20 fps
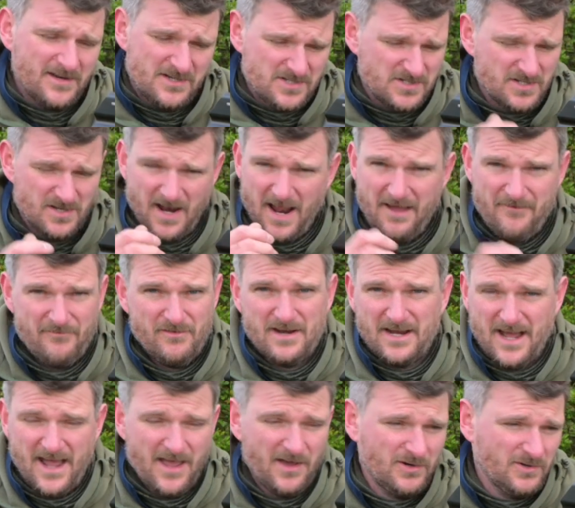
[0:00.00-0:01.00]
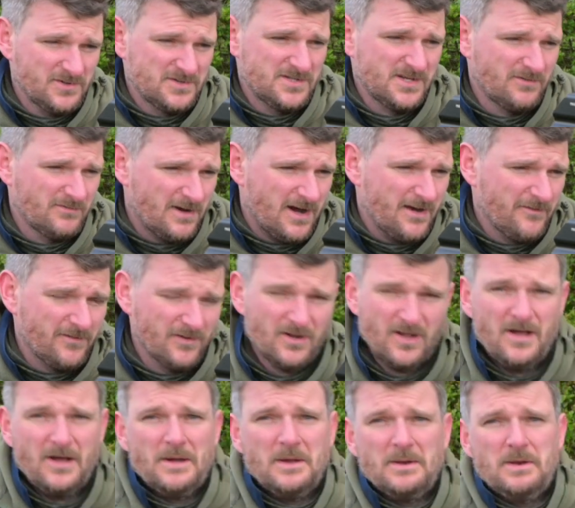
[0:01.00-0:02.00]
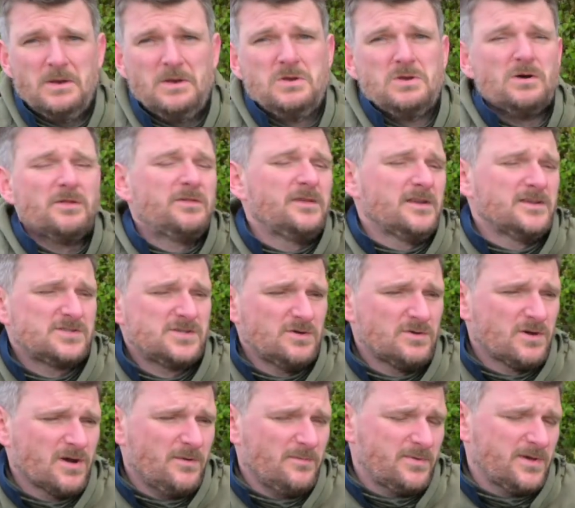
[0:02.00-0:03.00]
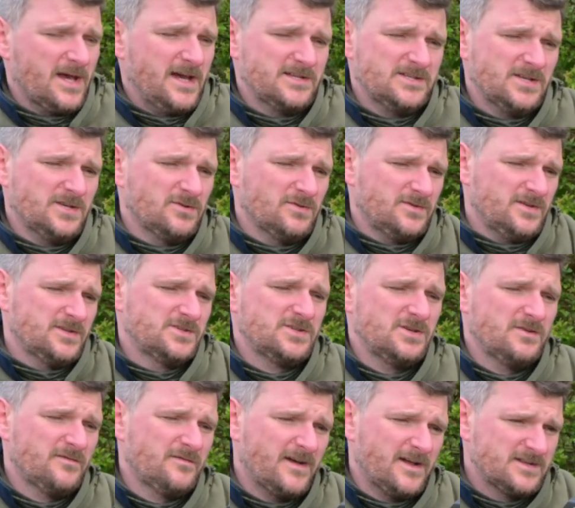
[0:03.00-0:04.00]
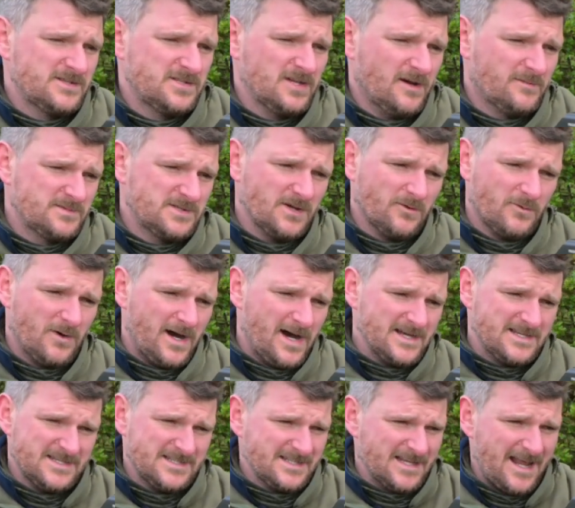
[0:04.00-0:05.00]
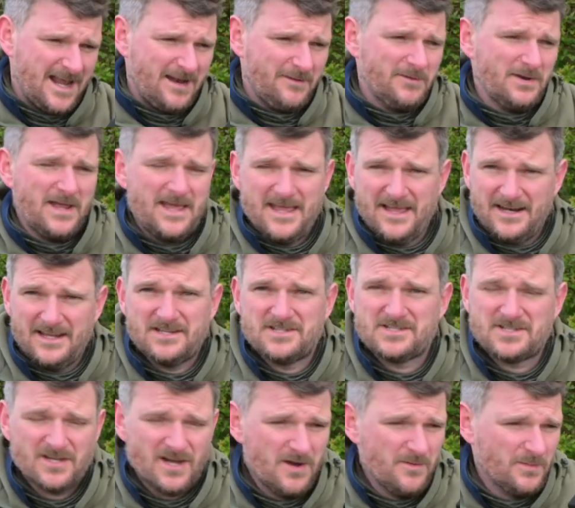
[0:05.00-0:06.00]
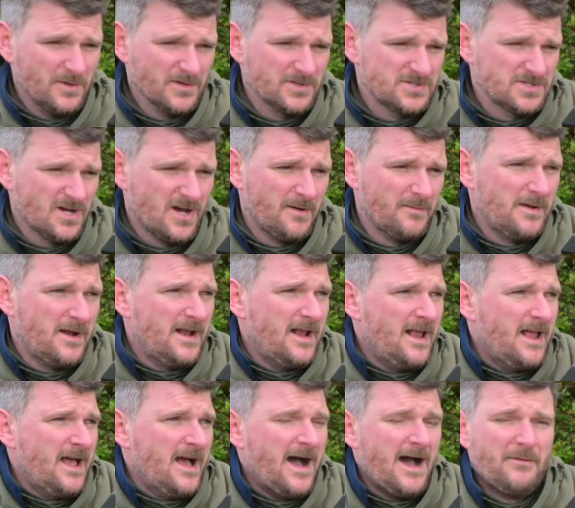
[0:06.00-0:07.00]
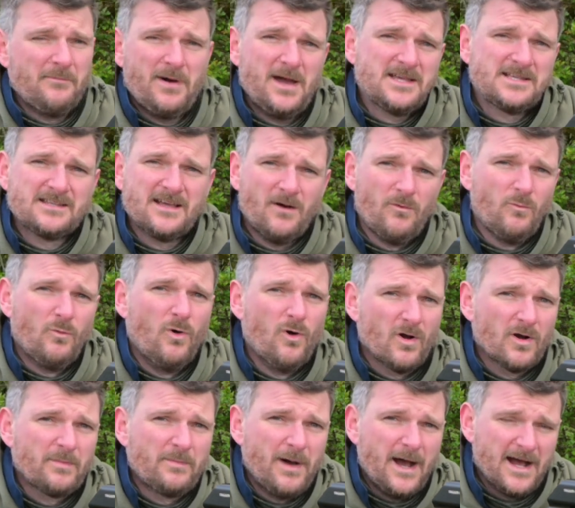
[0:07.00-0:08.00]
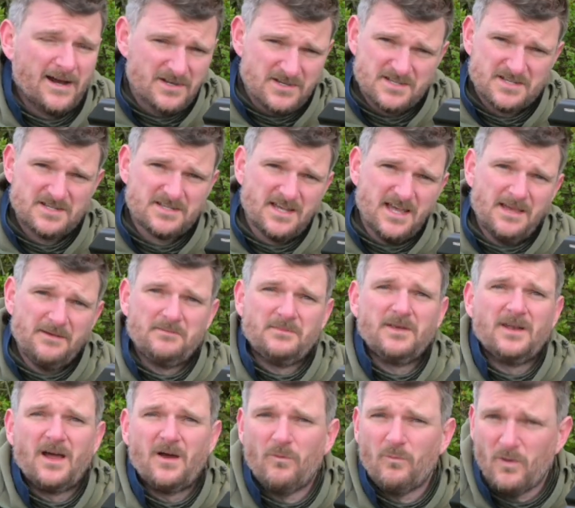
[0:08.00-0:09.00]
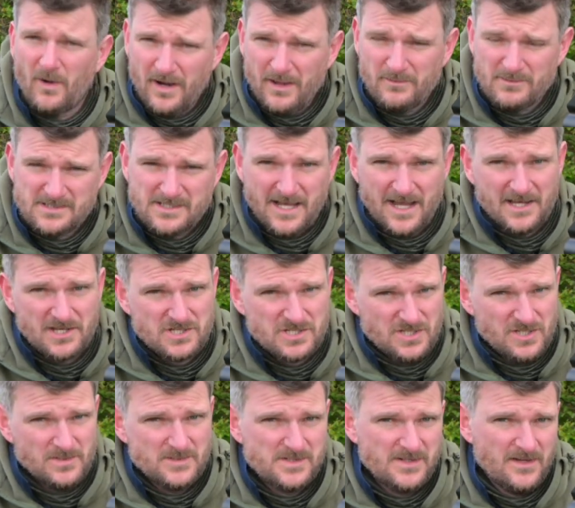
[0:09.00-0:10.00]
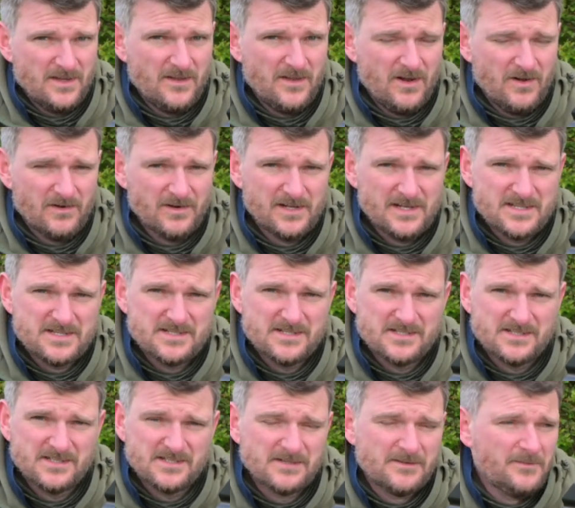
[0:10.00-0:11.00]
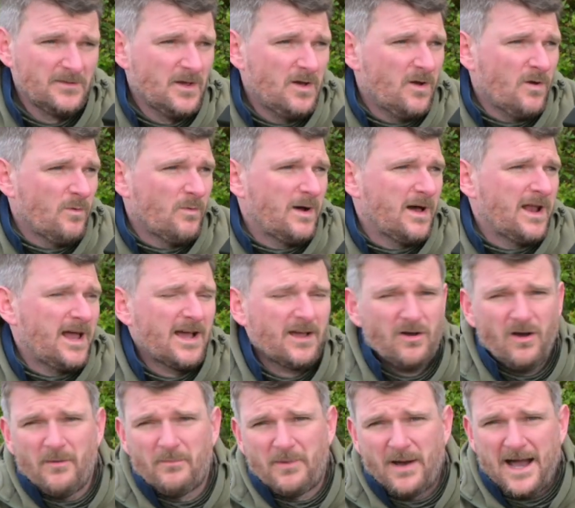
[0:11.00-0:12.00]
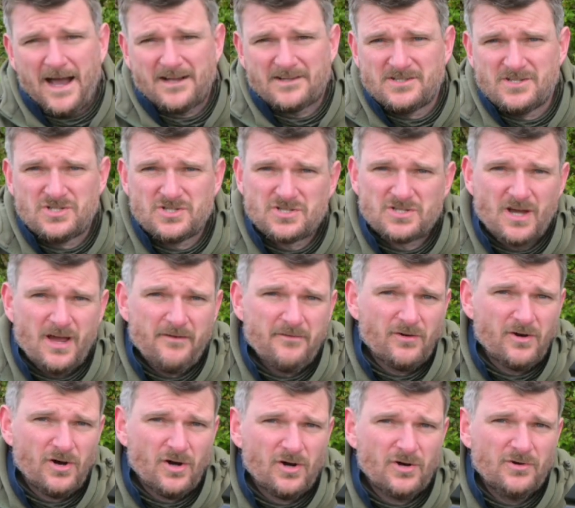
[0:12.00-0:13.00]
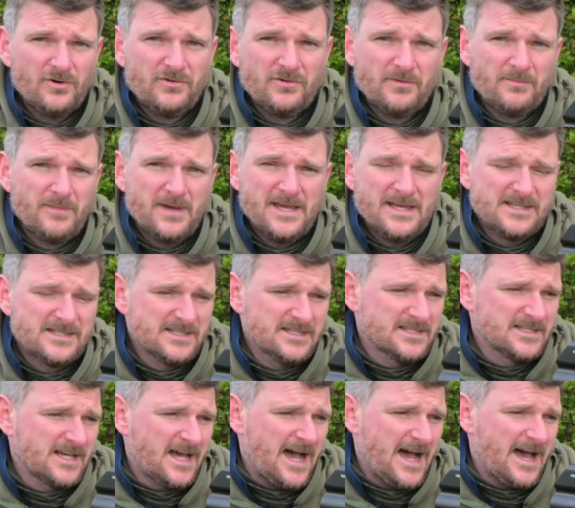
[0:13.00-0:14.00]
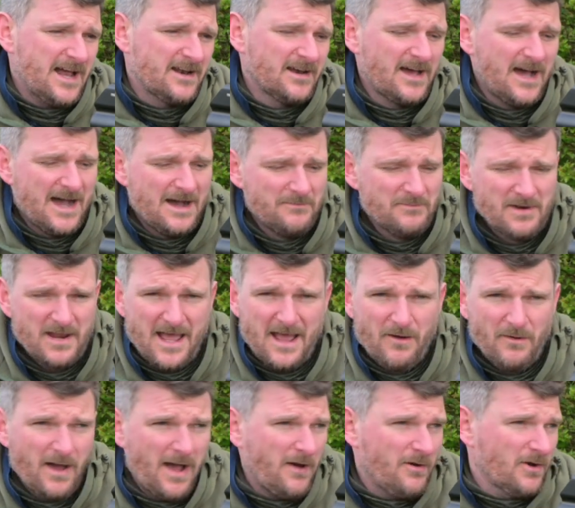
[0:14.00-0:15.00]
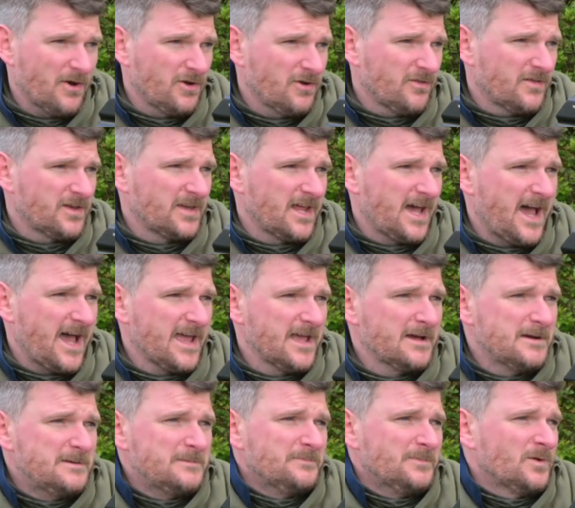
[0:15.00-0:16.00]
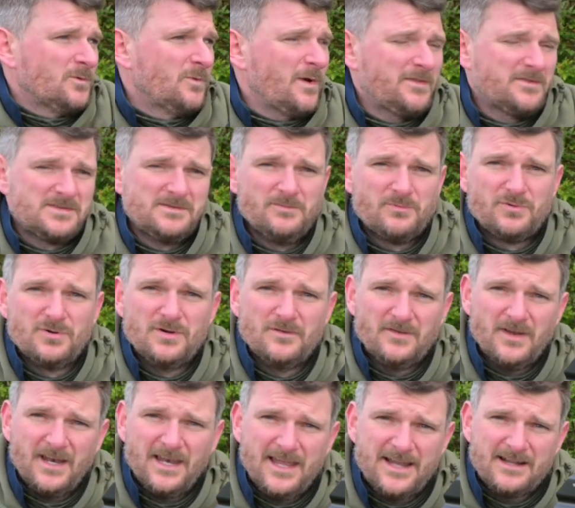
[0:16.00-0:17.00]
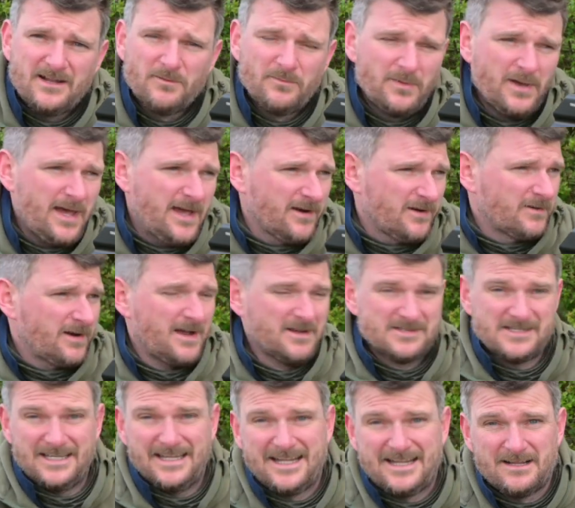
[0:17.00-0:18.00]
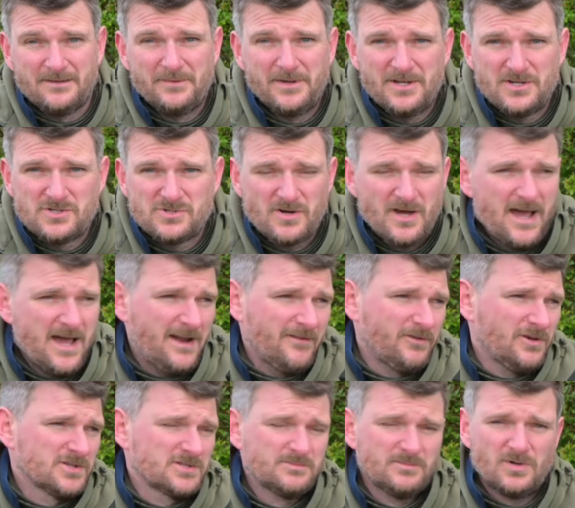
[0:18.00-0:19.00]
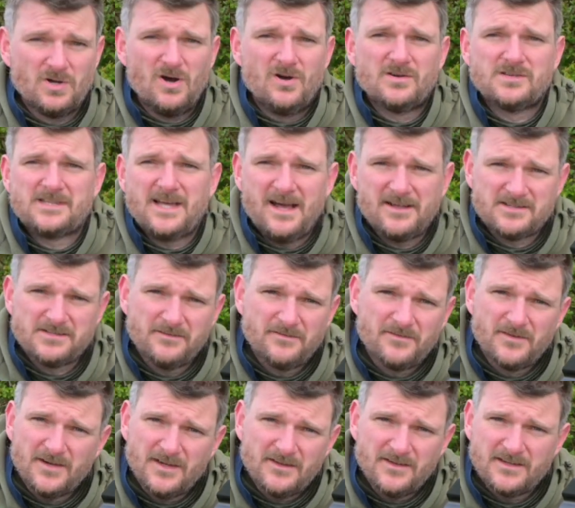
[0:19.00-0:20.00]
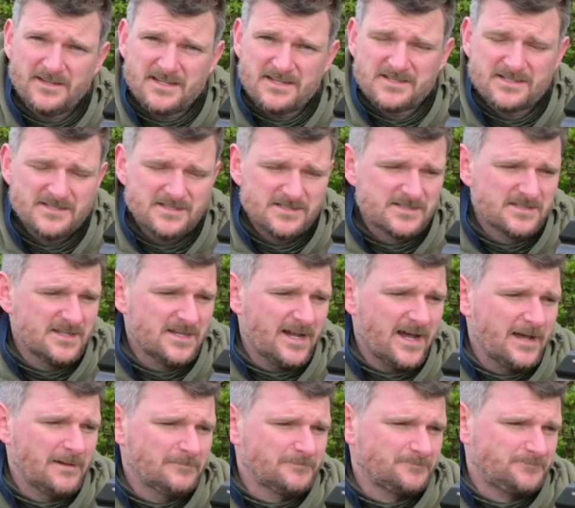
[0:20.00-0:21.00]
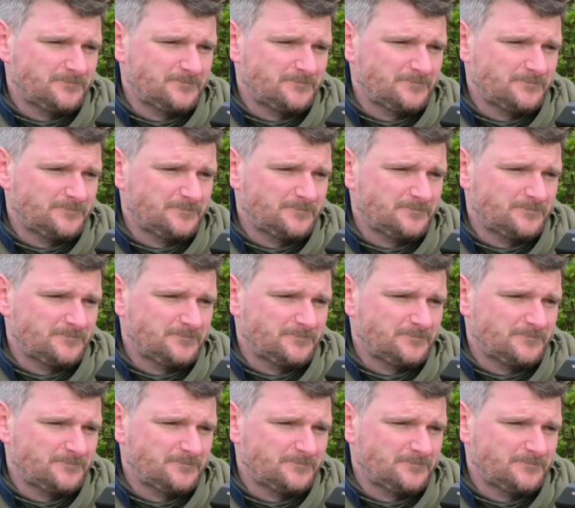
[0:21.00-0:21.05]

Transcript: It's just an everyday hunting rifle, nothing too complicated, nothing too fancy optic wise. It's an Element Helix scope on top, and basically I walked back just to see, what it was like shooting at the longer distances. Well, I got back to just over 100 meters and I'm now out on another day. Weather's improved a little bit, ground's a little bit dry, and I've got some gongs out at further distance today.